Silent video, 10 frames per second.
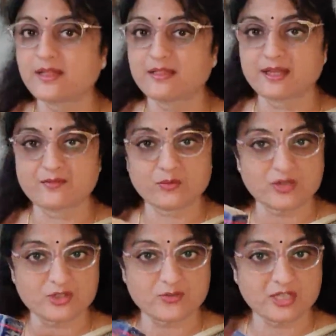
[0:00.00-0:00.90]
then
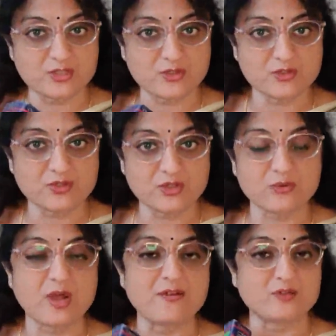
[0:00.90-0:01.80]
what you need to do,
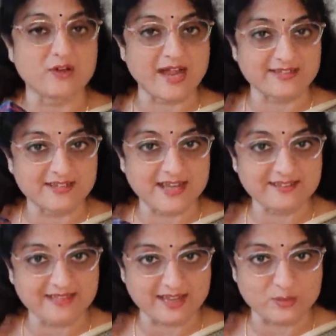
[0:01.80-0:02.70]
you have to
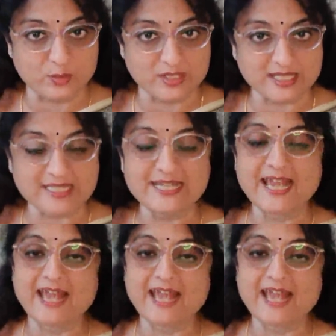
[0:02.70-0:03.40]
underline that word